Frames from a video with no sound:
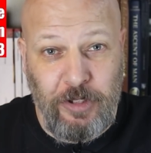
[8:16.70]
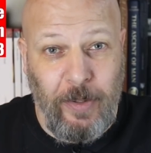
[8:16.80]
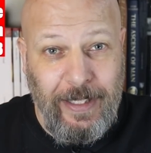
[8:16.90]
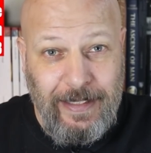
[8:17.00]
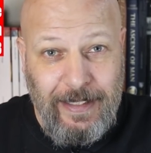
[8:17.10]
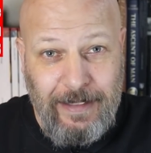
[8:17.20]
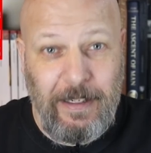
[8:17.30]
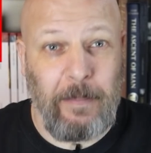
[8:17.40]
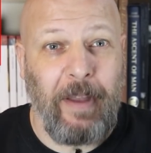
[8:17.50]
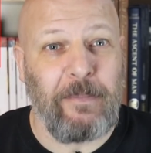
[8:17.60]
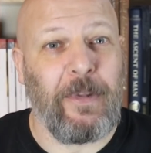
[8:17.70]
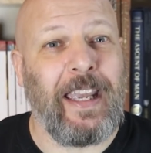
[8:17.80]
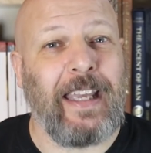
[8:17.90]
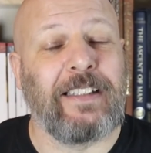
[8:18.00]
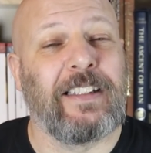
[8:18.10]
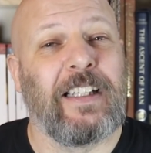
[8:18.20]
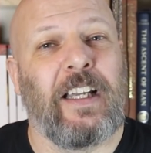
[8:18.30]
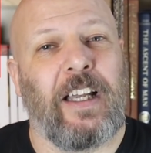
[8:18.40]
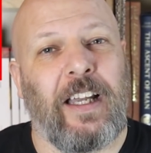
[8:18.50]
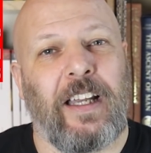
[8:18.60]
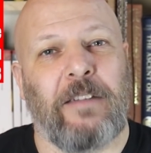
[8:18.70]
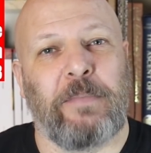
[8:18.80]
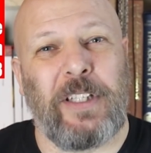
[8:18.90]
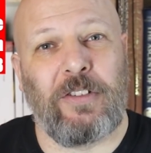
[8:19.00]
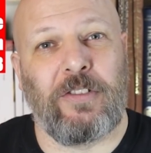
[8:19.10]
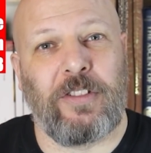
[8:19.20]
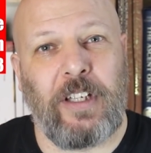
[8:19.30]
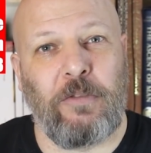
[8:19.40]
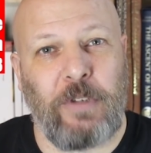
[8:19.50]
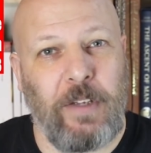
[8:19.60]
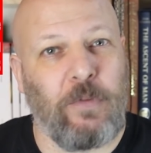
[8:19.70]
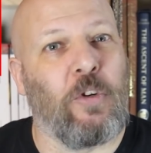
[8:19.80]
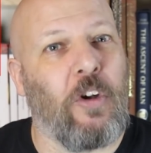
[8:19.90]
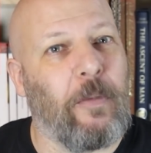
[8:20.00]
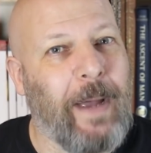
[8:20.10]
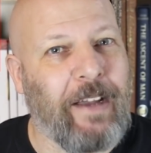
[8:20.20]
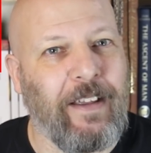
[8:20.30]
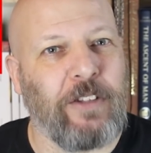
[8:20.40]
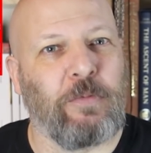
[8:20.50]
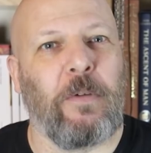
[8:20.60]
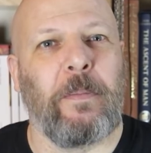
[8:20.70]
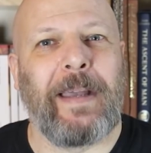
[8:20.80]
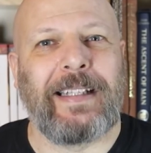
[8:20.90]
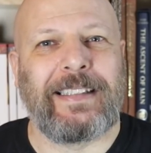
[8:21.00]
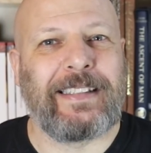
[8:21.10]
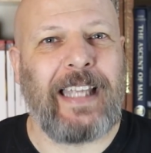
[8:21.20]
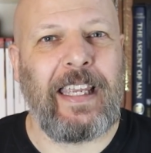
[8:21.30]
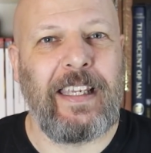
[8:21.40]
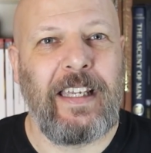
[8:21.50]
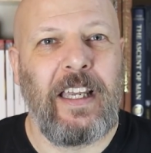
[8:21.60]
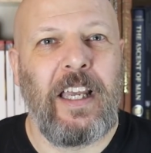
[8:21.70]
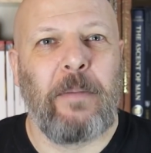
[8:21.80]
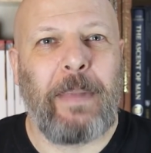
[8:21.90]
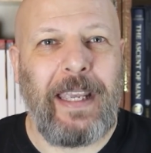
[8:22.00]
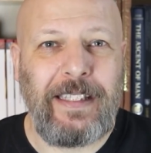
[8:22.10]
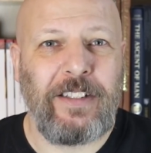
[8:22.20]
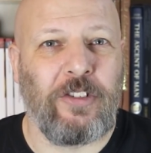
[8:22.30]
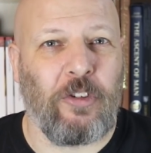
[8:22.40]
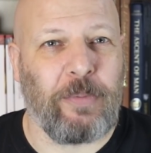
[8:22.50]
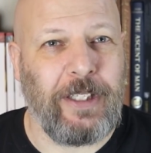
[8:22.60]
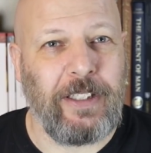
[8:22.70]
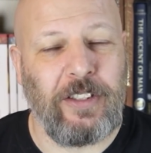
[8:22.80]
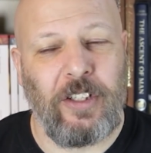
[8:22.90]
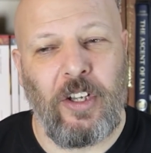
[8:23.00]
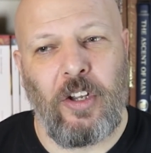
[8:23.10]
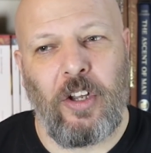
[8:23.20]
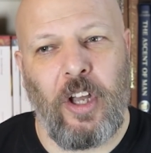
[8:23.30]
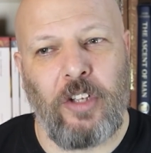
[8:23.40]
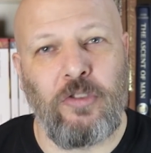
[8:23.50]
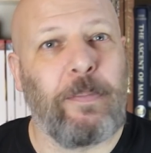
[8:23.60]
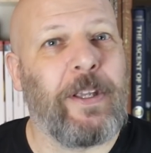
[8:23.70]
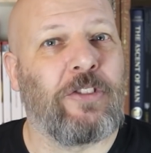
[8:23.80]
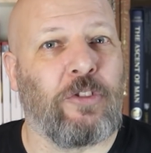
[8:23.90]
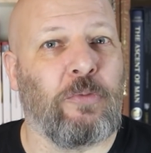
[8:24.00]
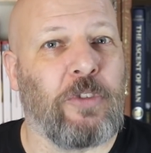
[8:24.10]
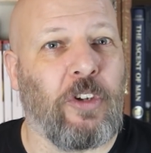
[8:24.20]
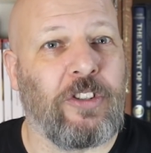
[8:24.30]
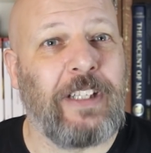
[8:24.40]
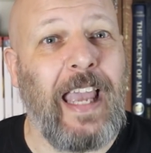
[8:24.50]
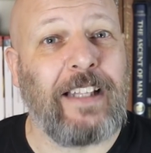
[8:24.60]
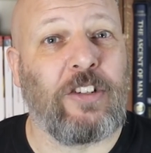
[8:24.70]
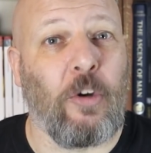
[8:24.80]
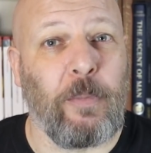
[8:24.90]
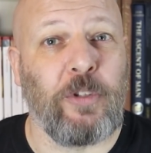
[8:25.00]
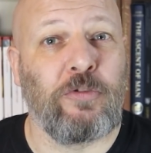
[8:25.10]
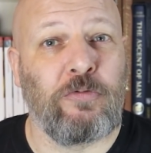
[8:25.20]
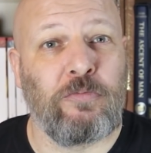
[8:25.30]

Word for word: to it above my head um, because it will give you a lot of background to what I'm about to say. But in synopsis, uh, European storm gods had common